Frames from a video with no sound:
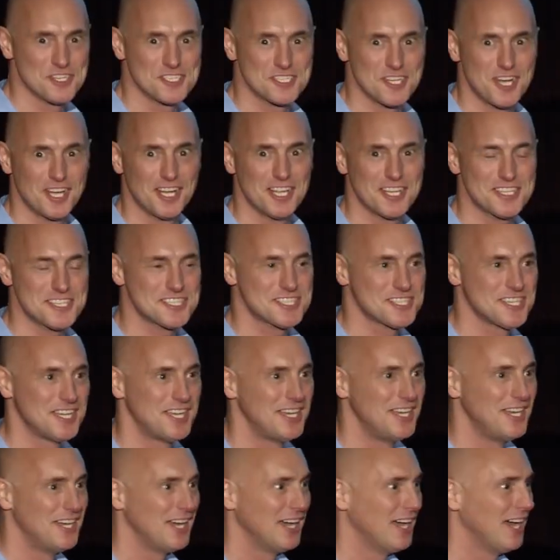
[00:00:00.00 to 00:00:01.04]
science,
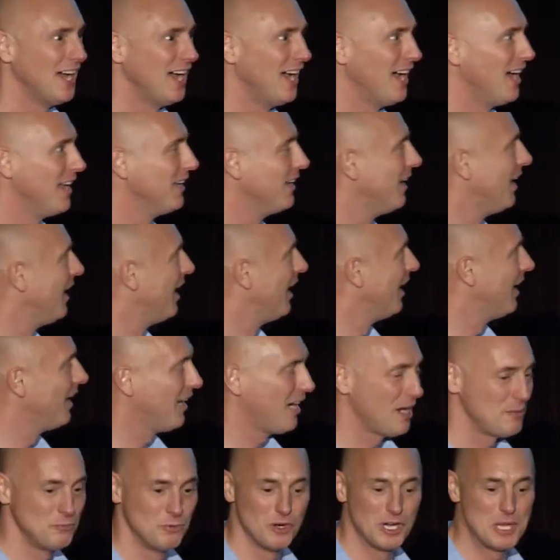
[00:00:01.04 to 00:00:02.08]
and uh,
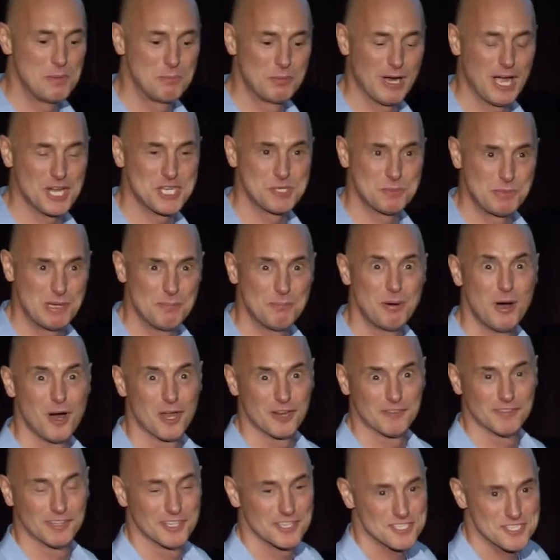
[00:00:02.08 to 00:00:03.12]
I'm really proud to be a
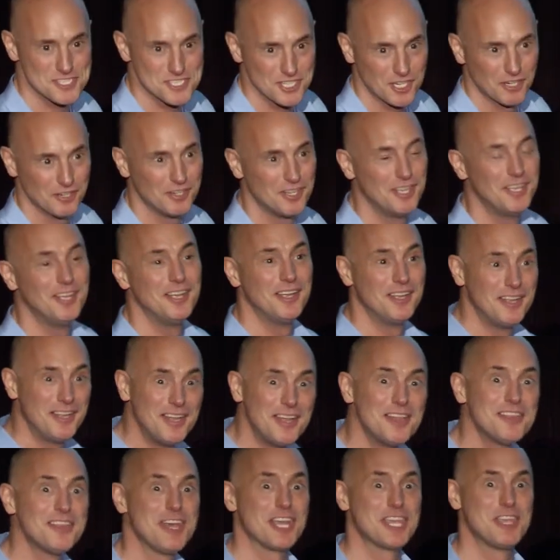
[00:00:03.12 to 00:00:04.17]
part of it. So,
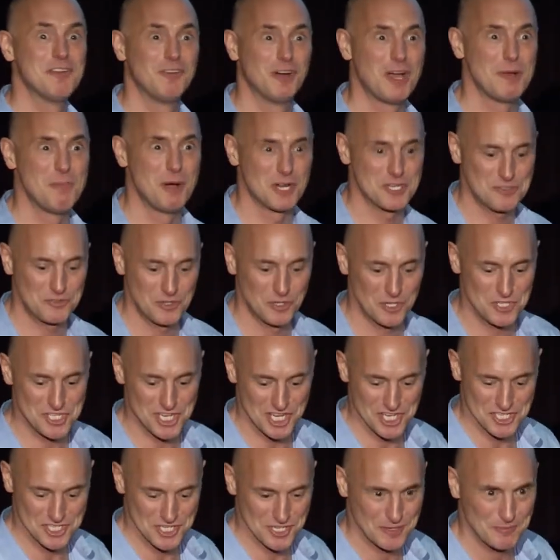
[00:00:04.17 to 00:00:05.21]
thank you very much for your
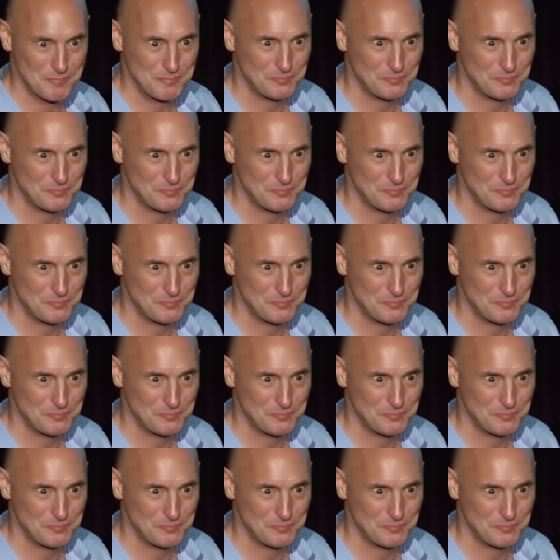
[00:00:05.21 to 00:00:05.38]
attention.